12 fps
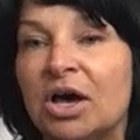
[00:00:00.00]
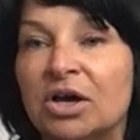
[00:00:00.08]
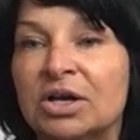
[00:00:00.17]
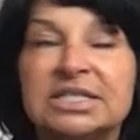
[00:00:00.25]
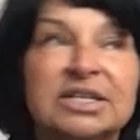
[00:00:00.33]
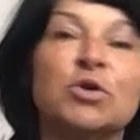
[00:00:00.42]

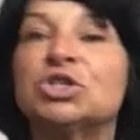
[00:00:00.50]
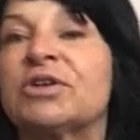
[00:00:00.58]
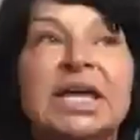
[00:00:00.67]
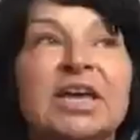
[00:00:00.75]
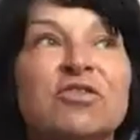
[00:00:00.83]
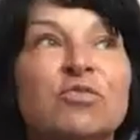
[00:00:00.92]
because it's an
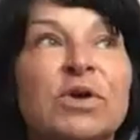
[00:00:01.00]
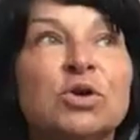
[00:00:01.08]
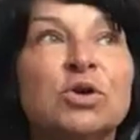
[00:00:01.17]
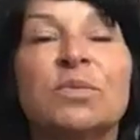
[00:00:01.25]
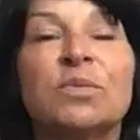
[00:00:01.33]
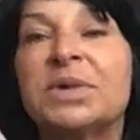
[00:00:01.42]
involuntary
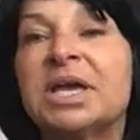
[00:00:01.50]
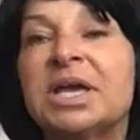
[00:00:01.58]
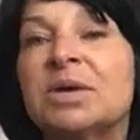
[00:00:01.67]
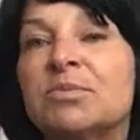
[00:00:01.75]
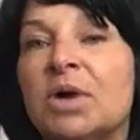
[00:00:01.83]
action of the body,